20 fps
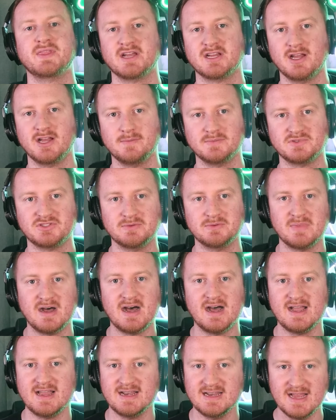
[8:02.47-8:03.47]
one that comes to
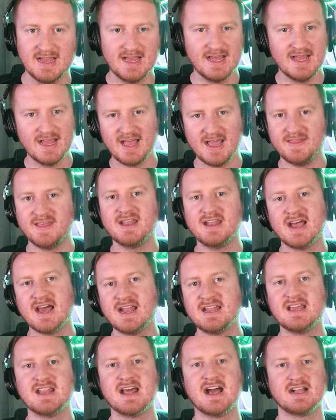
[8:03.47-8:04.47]
mind. And then
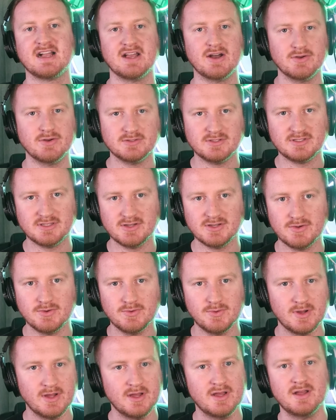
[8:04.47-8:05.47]
how do you not go
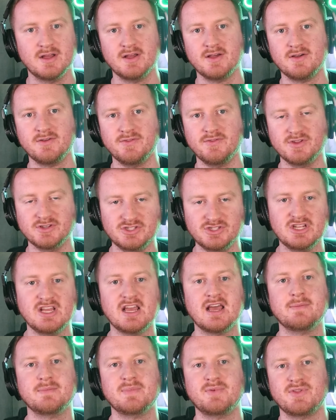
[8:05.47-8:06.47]
to the
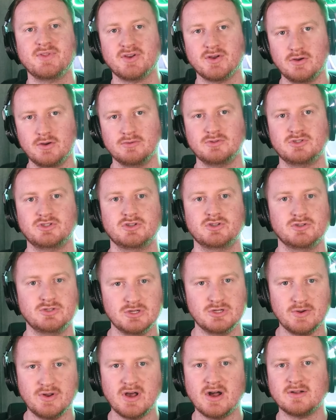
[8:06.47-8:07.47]
GM and the coach?
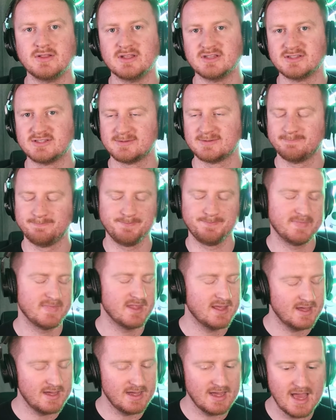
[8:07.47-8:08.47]
Joe Douglas,
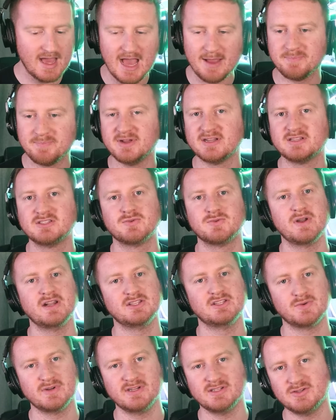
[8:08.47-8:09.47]
epic
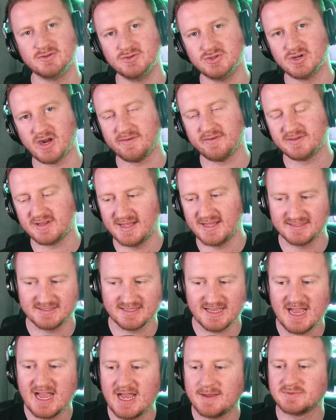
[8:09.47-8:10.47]
2022 draft
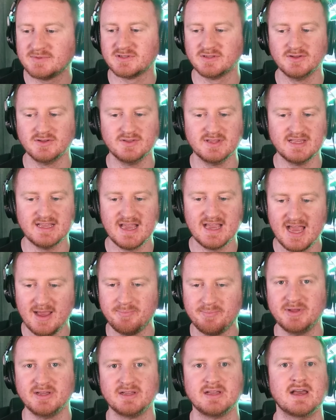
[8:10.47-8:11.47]
class. Absolutely
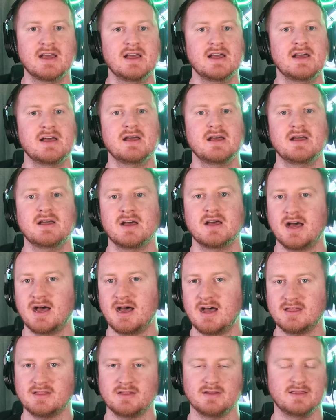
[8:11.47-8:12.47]
epic.
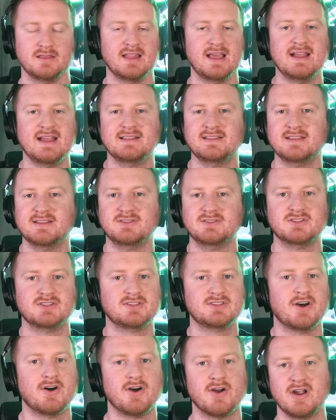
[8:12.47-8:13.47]
Landed
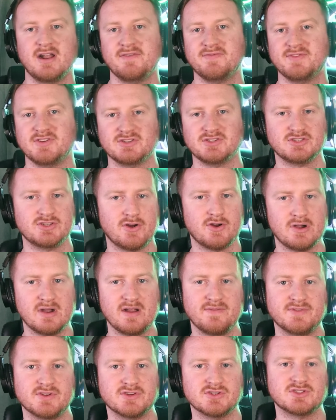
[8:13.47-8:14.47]
star after
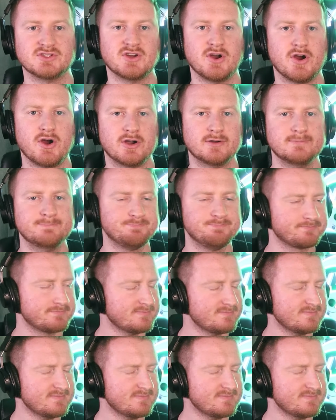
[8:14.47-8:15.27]
star after star.